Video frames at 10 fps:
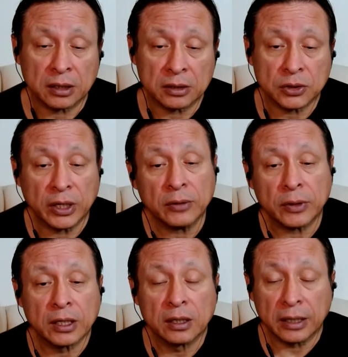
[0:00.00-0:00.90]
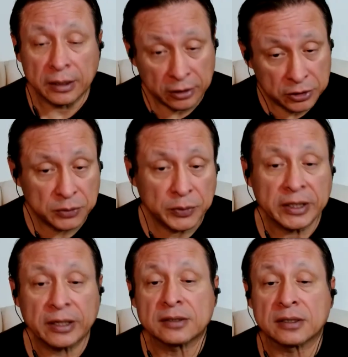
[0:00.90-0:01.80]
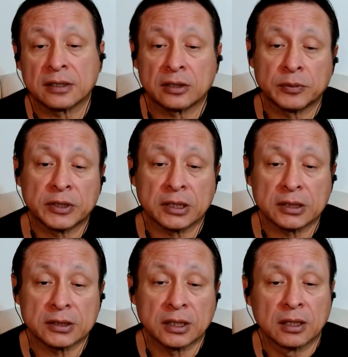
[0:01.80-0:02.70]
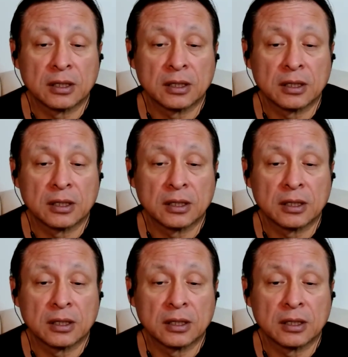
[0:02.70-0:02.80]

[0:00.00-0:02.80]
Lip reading: so anyway, and their GPAs and their abilities.